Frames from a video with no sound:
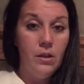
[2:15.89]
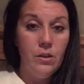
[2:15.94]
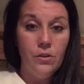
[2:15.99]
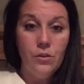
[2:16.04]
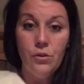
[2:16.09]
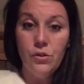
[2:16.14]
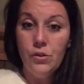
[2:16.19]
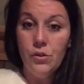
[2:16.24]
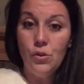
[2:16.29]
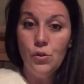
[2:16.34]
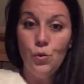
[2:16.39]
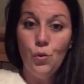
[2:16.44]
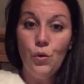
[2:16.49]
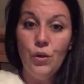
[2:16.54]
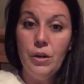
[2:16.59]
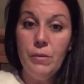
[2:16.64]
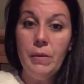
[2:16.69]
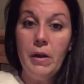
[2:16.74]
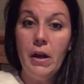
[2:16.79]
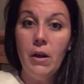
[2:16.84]
There's a
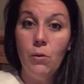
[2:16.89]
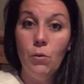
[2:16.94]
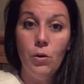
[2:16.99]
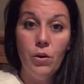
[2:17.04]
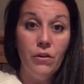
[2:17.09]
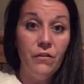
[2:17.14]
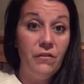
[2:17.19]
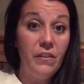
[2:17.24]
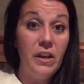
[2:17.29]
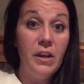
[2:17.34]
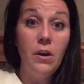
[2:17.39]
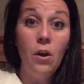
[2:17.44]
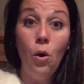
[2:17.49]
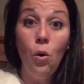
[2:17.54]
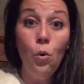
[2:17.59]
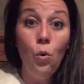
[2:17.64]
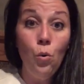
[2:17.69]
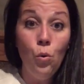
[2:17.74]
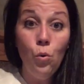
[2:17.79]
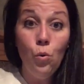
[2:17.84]
story about where a fa
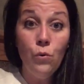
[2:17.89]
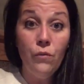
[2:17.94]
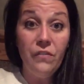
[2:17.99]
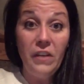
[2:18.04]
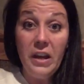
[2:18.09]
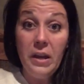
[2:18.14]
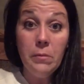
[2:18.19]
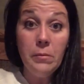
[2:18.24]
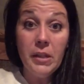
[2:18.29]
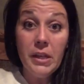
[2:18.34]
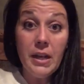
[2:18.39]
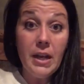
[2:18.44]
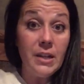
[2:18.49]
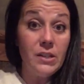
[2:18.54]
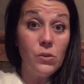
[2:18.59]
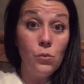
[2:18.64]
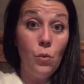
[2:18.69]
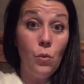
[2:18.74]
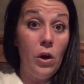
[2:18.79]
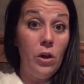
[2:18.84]
whole family
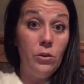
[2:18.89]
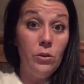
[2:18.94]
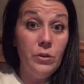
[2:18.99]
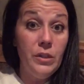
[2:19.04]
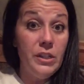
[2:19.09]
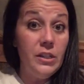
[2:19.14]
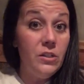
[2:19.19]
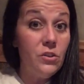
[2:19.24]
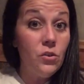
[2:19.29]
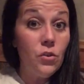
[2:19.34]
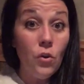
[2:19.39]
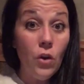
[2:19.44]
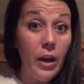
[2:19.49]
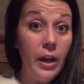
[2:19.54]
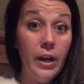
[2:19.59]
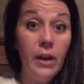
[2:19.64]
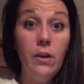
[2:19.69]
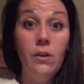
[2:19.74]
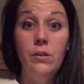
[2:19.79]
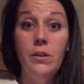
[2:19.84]
got swallowed into the
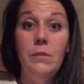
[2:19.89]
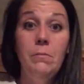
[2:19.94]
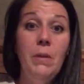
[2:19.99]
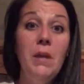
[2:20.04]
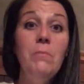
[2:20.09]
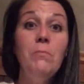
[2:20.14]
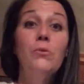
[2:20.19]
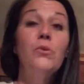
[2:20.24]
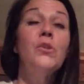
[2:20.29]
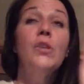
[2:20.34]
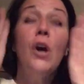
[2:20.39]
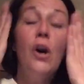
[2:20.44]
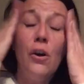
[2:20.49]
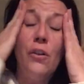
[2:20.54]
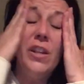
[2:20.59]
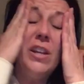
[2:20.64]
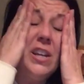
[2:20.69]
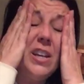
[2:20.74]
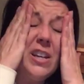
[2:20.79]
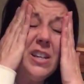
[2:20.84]
ground, and people saw
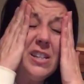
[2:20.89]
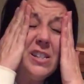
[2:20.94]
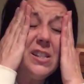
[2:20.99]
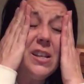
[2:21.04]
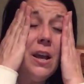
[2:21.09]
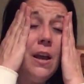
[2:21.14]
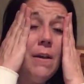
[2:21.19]
this.